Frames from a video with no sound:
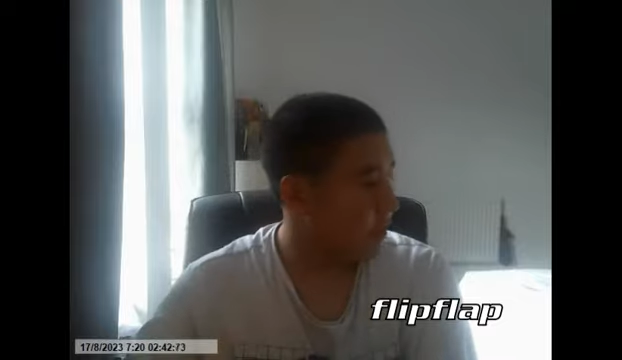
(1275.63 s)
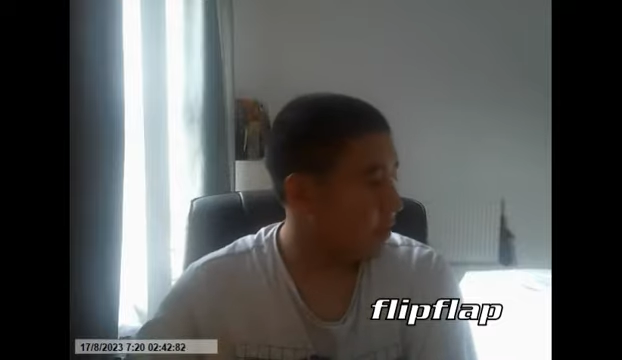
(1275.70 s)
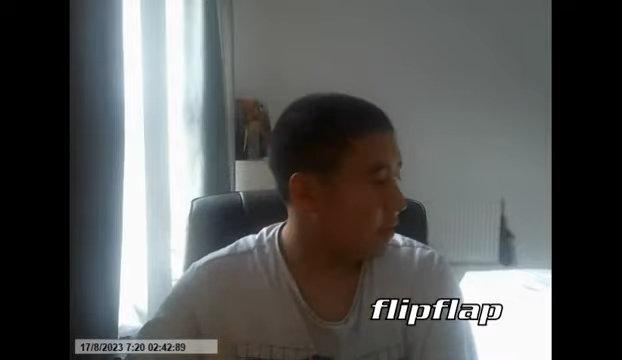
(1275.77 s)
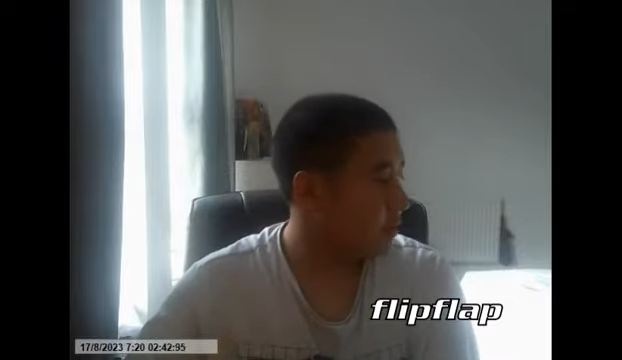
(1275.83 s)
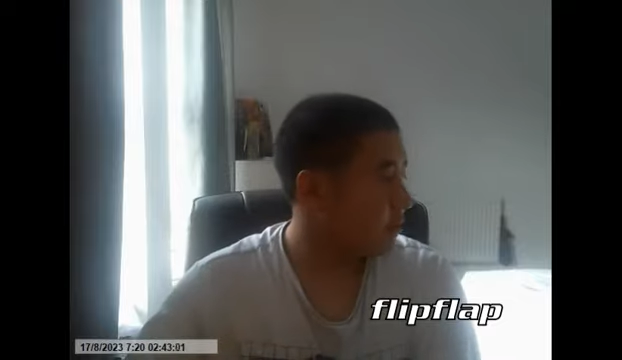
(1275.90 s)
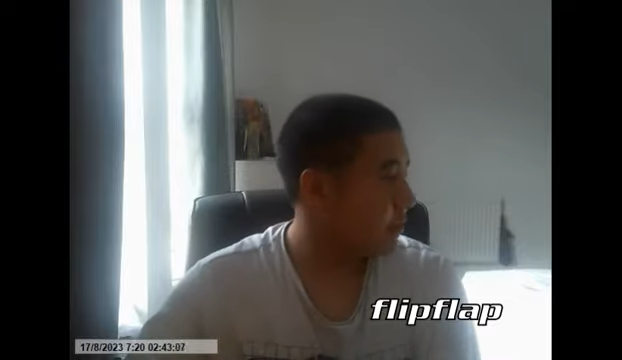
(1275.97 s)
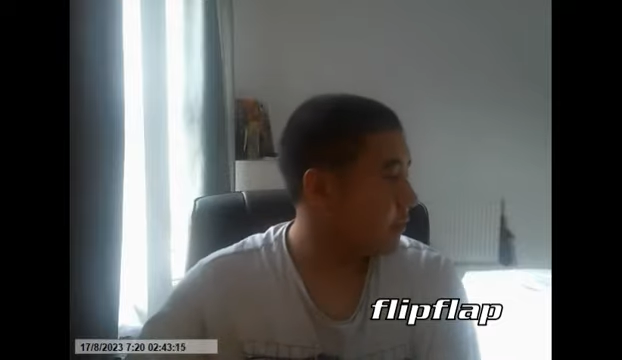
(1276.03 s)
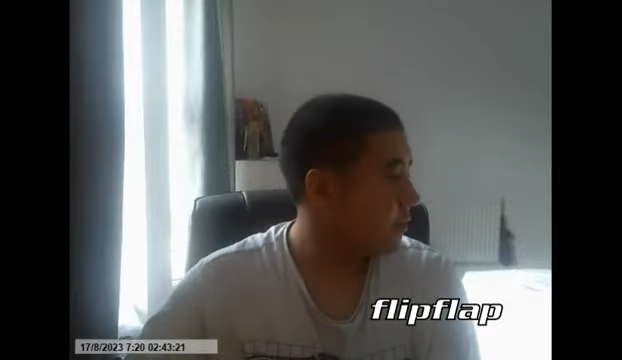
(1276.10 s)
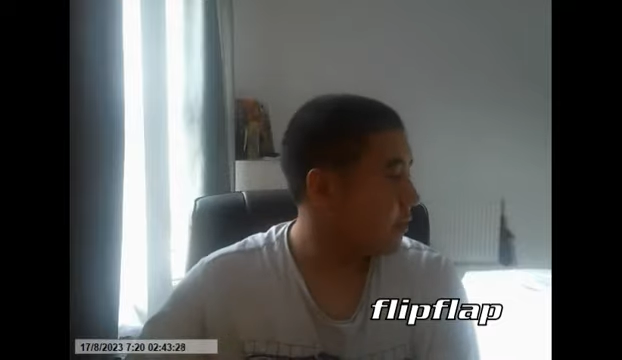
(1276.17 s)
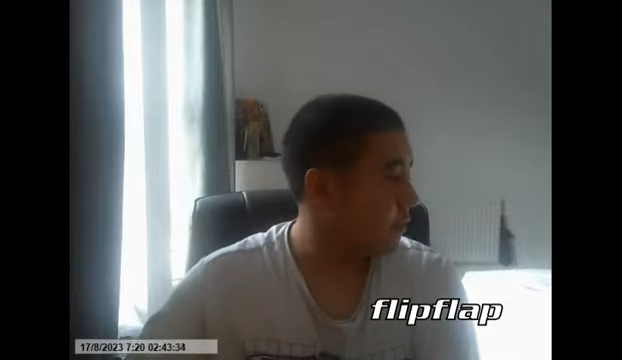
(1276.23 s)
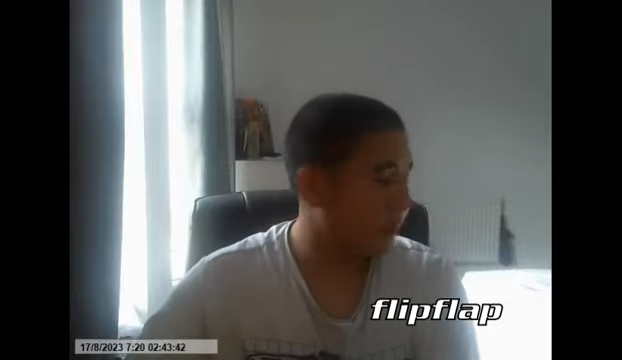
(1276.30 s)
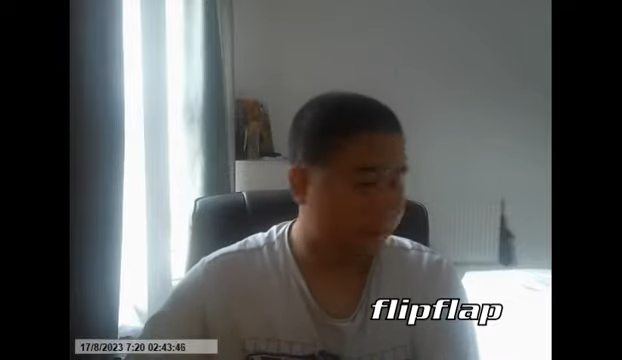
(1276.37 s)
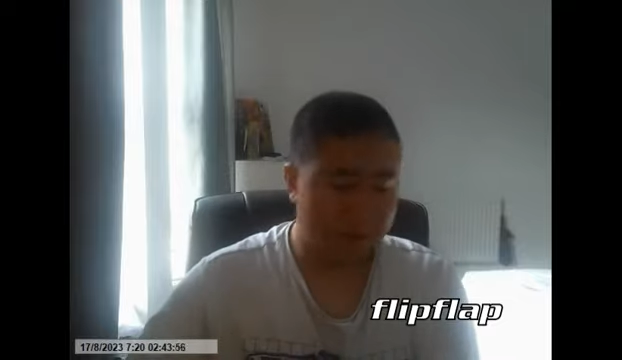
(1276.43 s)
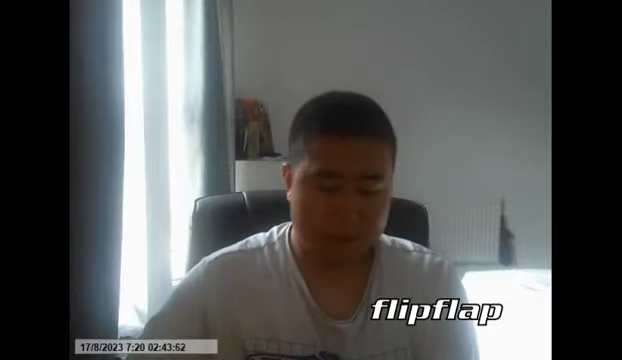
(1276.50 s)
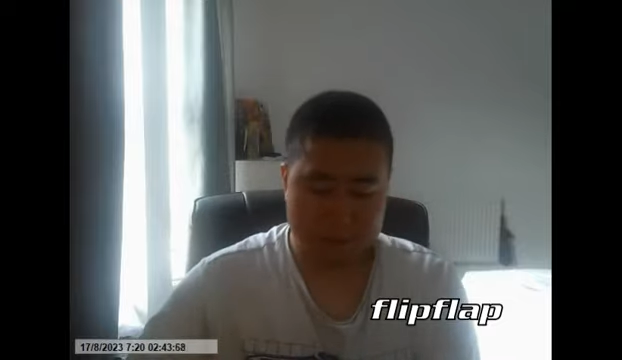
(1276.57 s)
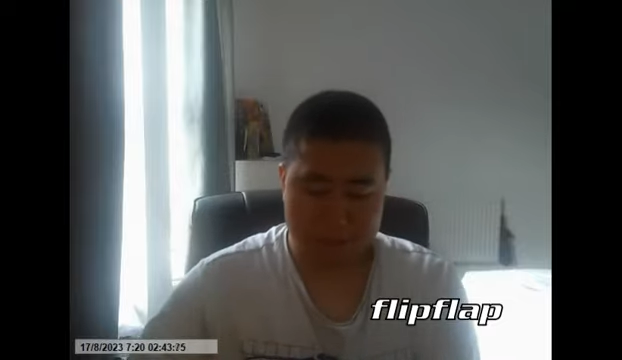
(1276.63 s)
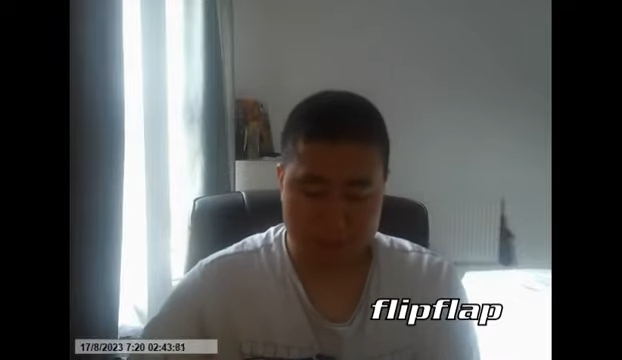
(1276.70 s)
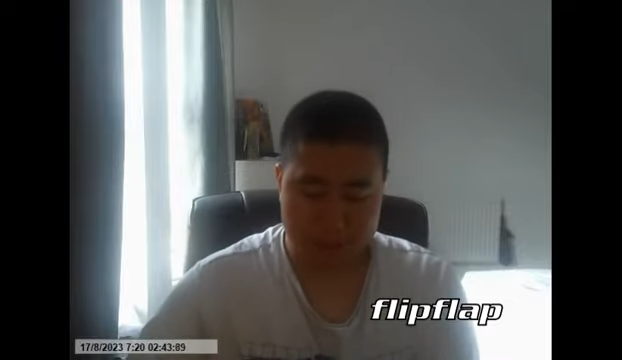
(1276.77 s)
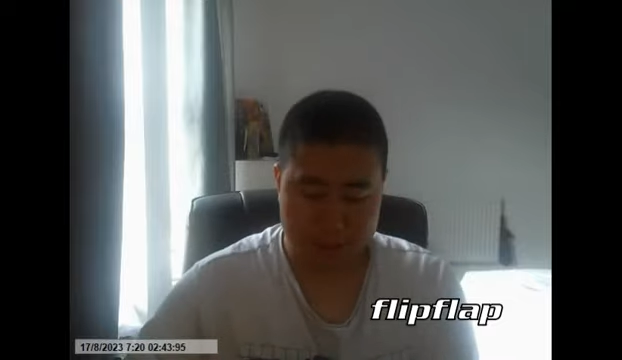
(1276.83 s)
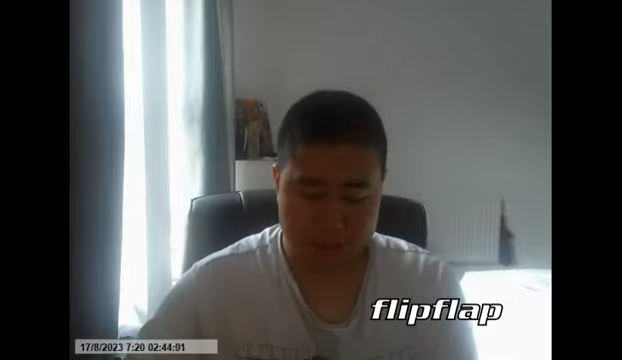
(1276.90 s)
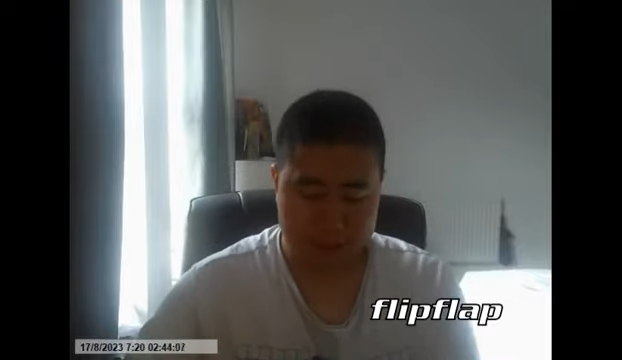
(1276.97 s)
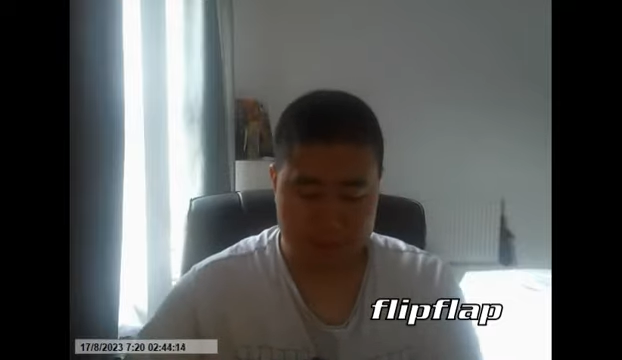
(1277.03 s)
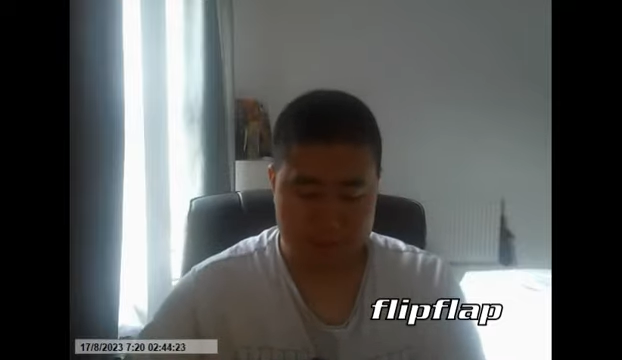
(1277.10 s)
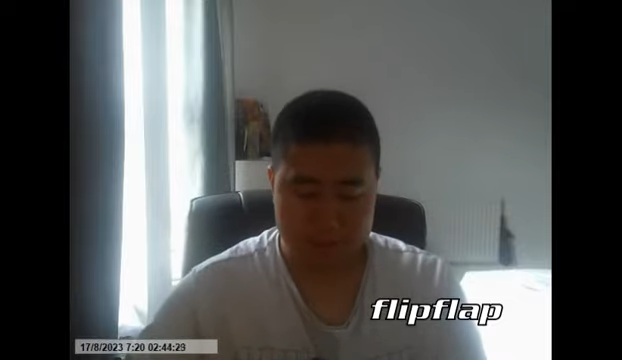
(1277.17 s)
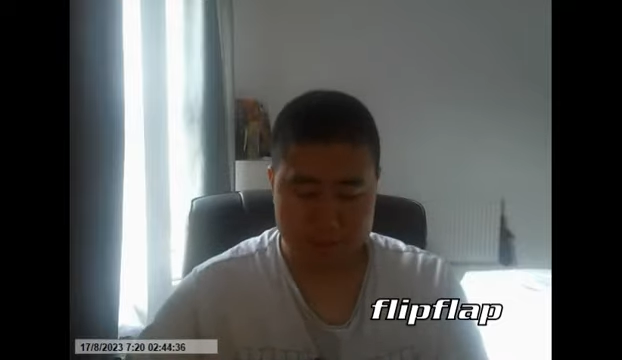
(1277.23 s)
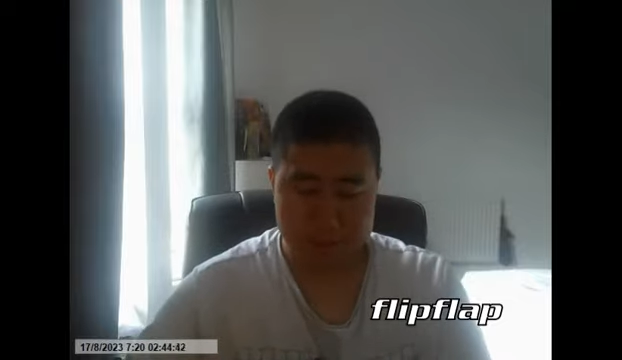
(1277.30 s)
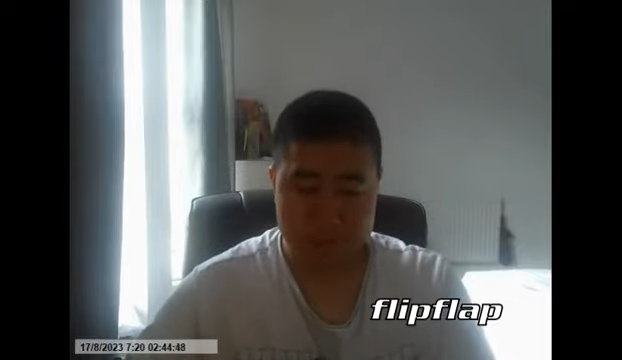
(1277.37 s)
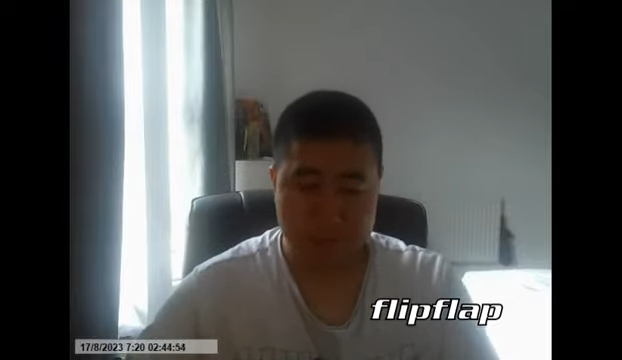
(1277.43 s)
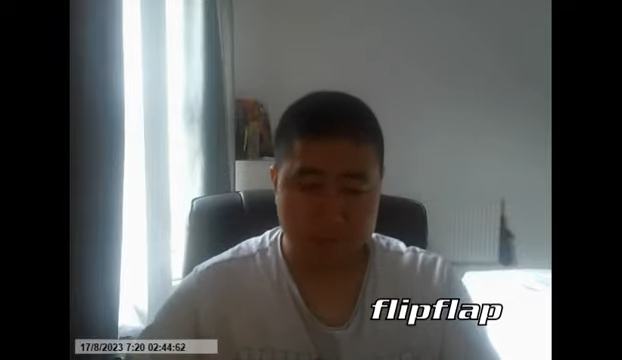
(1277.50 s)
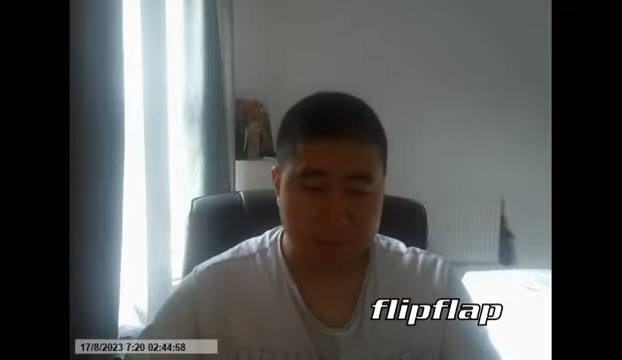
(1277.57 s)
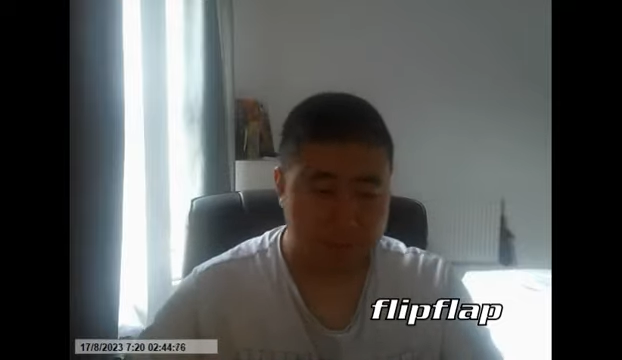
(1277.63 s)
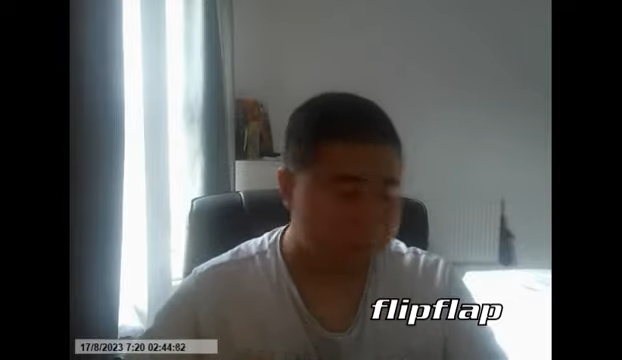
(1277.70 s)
Marvellous. Let's move on to the next product.